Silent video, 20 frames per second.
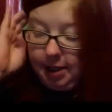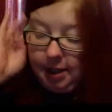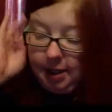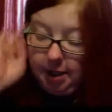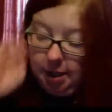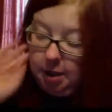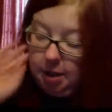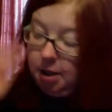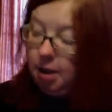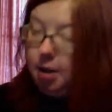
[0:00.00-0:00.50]

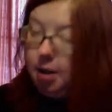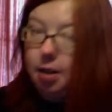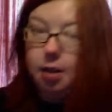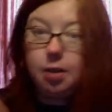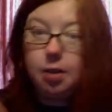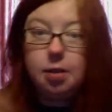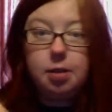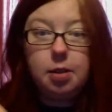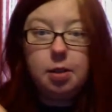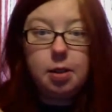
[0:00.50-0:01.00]
in
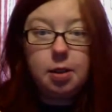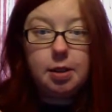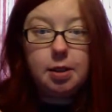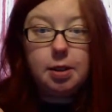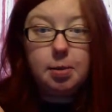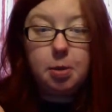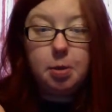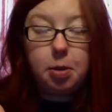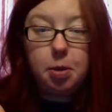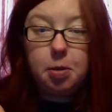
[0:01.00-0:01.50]
the
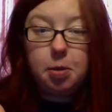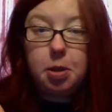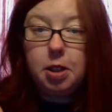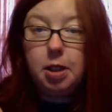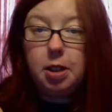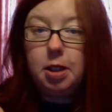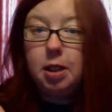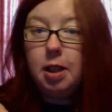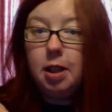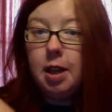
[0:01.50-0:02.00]

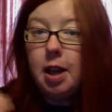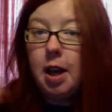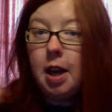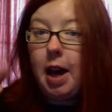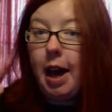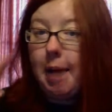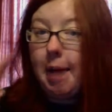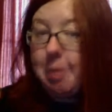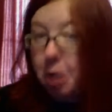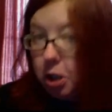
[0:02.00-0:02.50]
subscription,
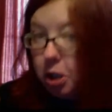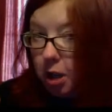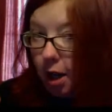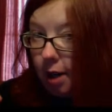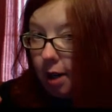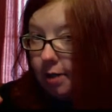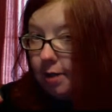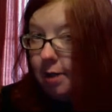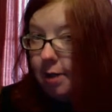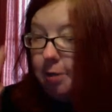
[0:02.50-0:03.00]
how much it
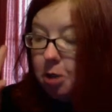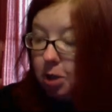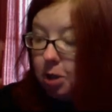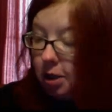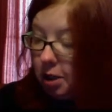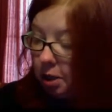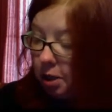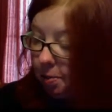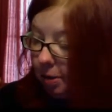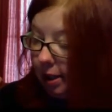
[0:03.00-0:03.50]
costs, how much
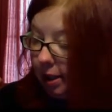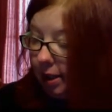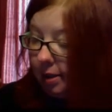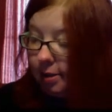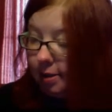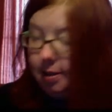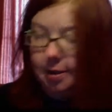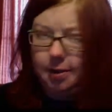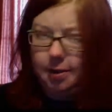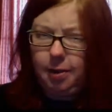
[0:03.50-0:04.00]
the shipping
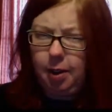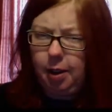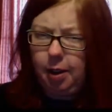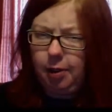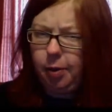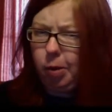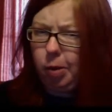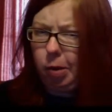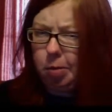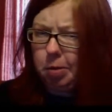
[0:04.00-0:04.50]
is. It's very
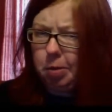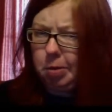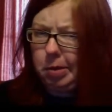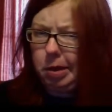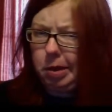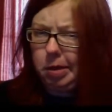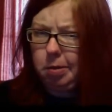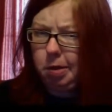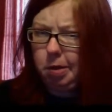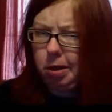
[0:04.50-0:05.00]
affordable,
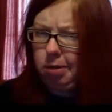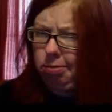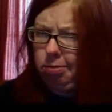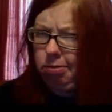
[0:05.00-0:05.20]
by the way.